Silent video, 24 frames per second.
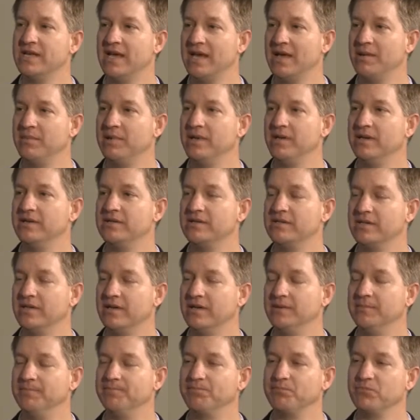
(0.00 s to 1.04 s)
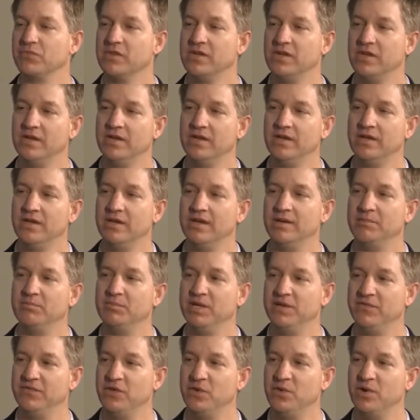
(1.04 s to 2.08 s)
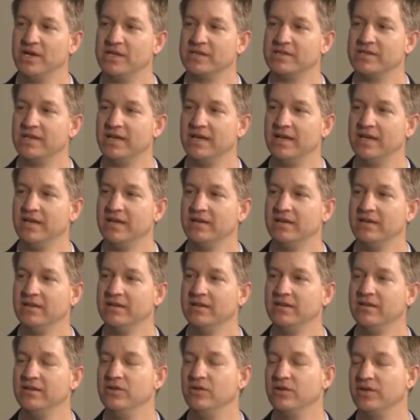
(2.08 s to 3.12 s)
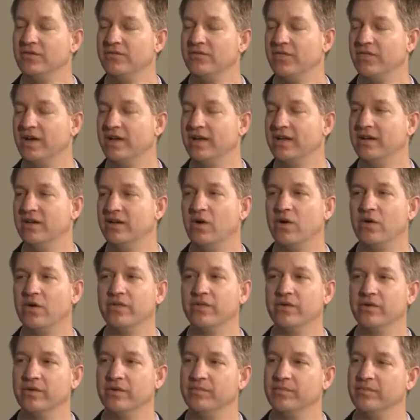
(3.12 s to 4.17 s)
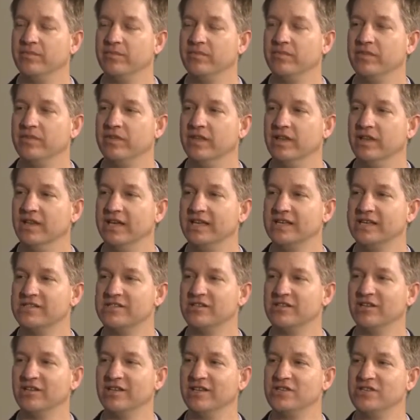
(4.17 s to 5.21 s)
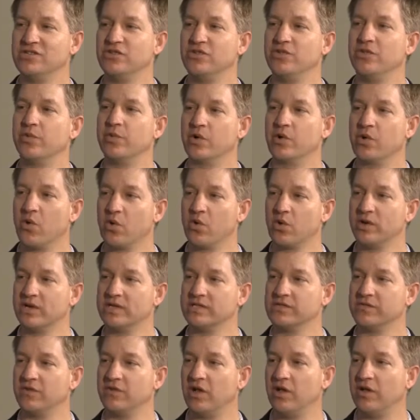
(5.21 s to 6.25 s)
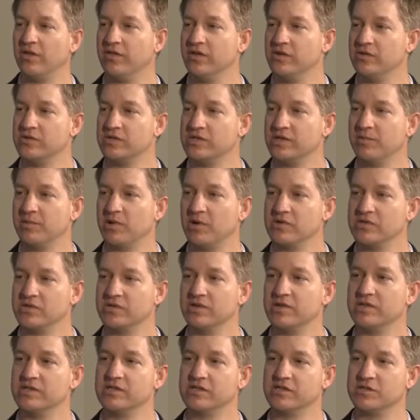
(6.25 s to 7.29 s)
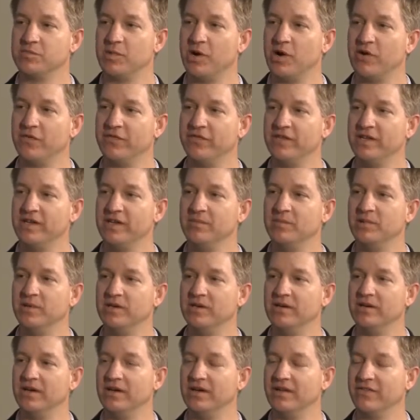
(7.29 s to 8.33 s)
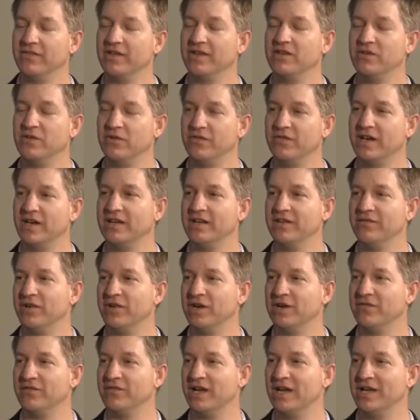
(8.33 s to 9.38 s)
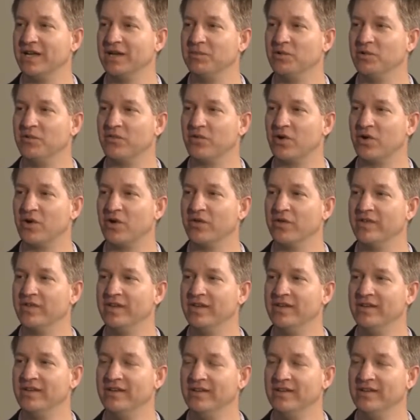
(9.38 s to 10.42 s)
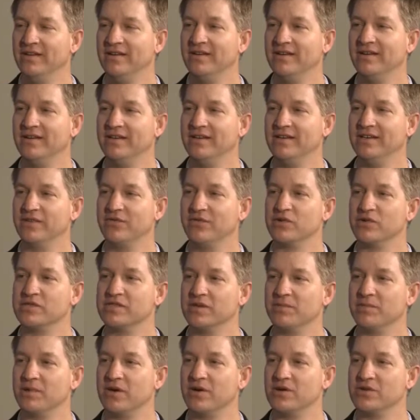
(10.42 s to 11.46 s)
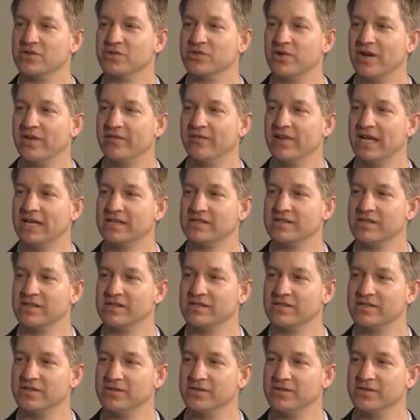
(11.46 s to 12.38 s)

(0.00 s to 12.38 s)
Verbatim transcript: tab at, um, at Beef USA. You can find all the the links that'll get you to recordings of all those seminars. There is a small fee, but uh, I think you'll find it very valuable for all the uh, different seminars you'll have access